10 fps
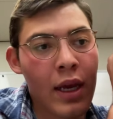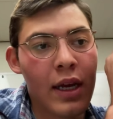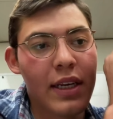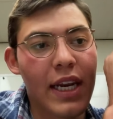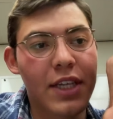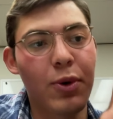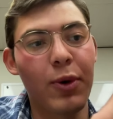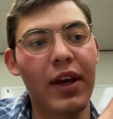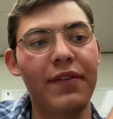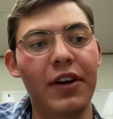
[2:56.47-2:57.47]
Next, what
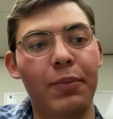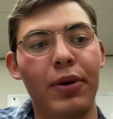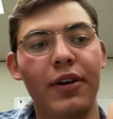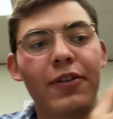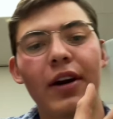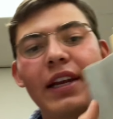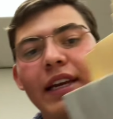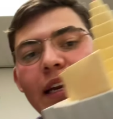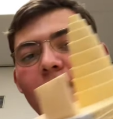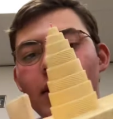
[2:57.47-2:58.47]
we have are your perforating
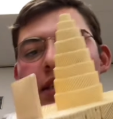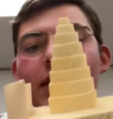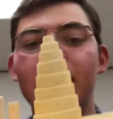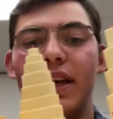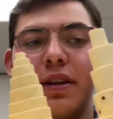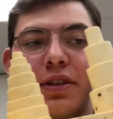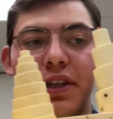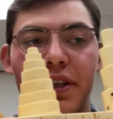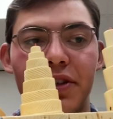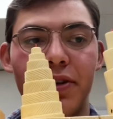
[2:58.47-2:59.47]
canals, and those are
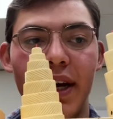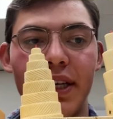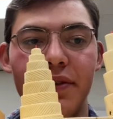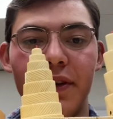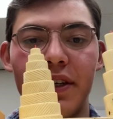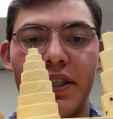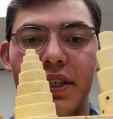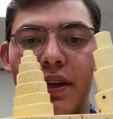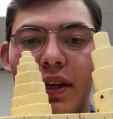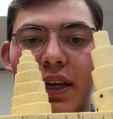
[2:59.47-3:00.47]
your transverse
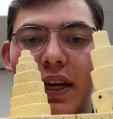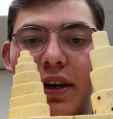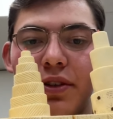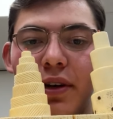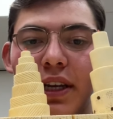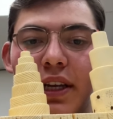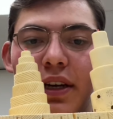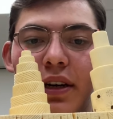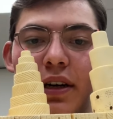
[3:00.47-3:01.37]
canals right here.